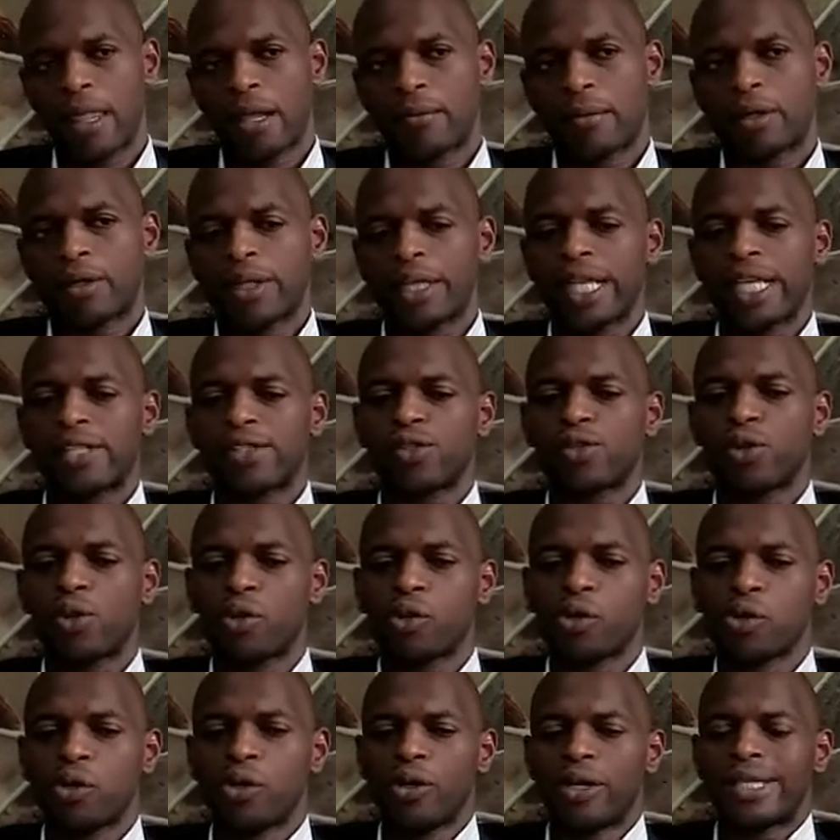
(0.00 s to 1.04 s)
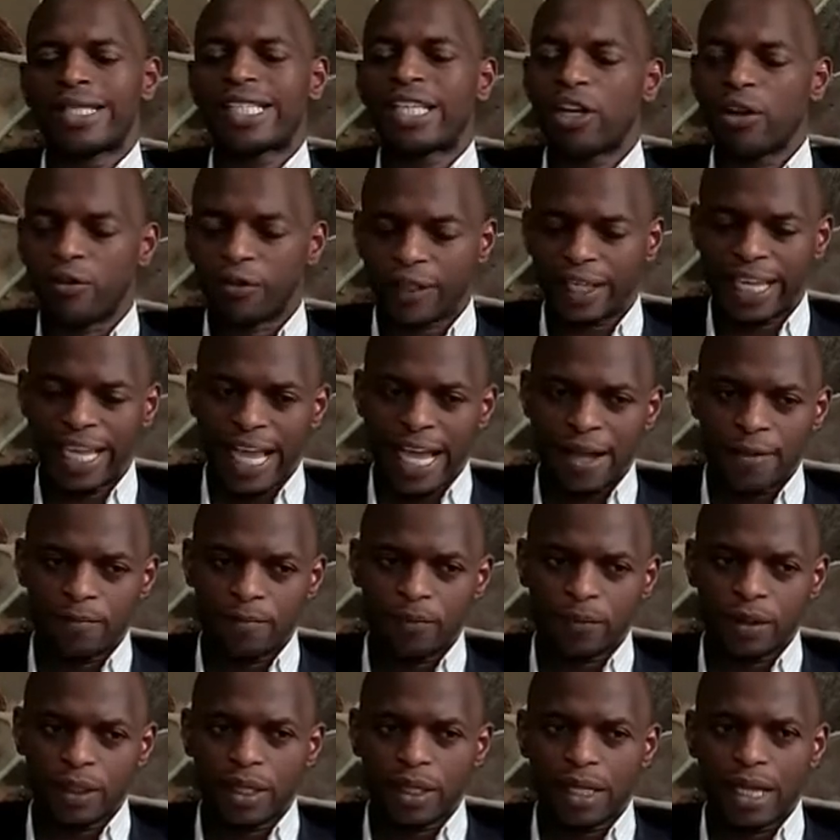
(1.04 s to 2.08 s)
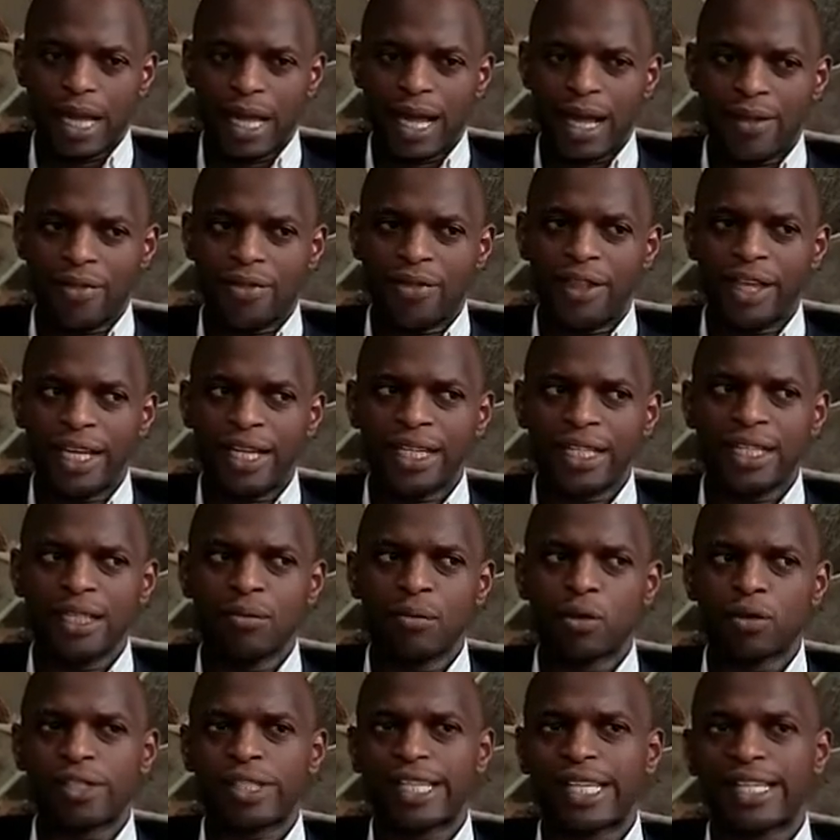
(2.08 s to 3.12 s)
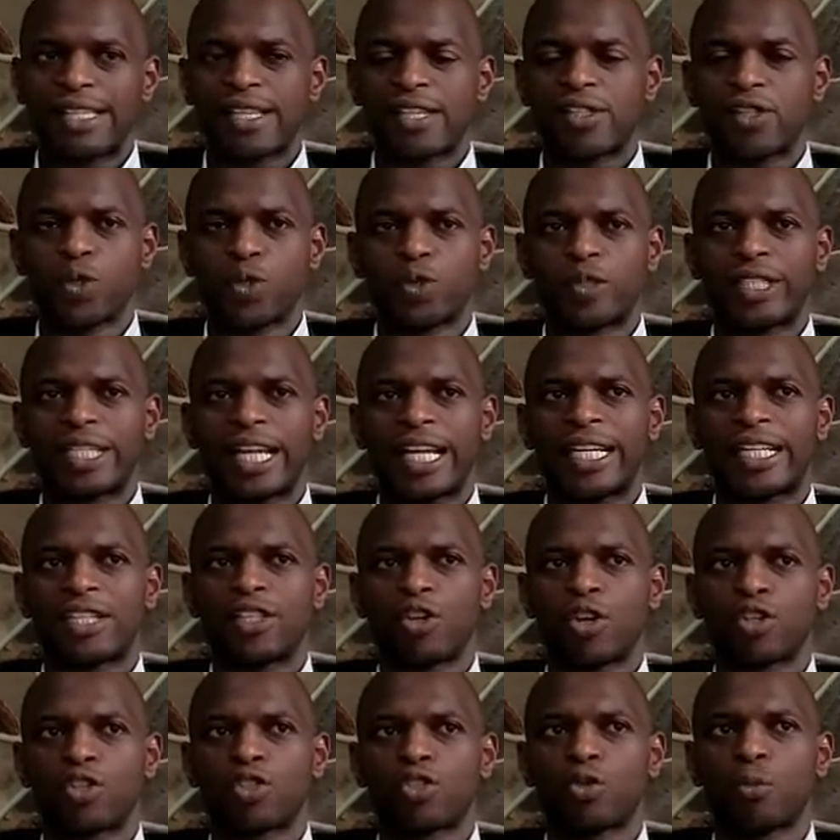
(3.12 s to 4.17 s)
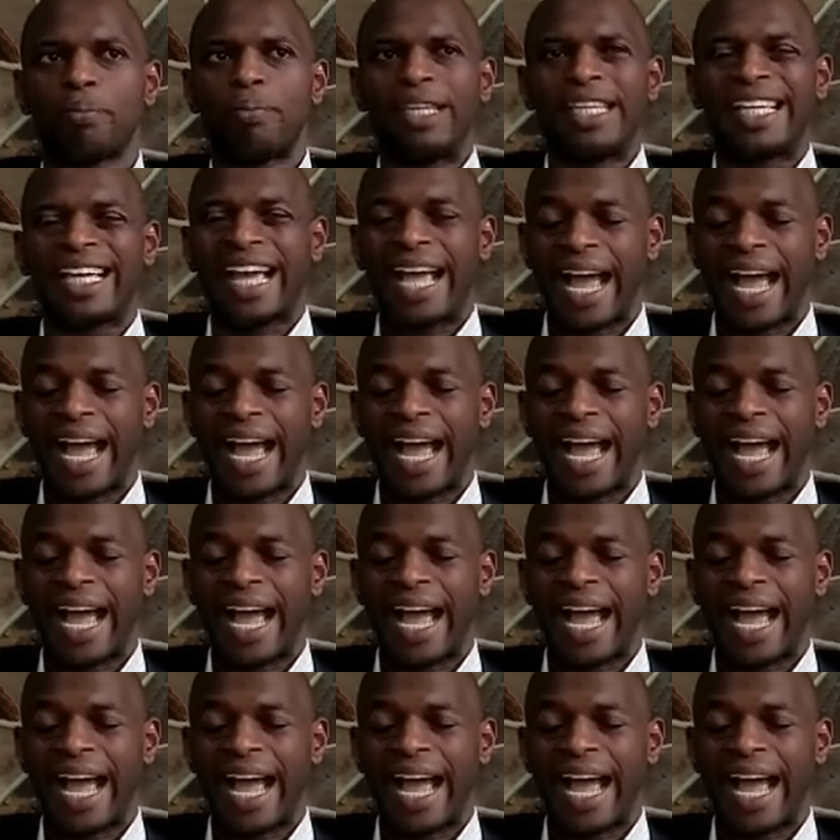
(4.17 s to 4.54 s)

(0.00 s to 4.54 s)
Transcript: But when there's no self-care, then in most cases, you tend not to be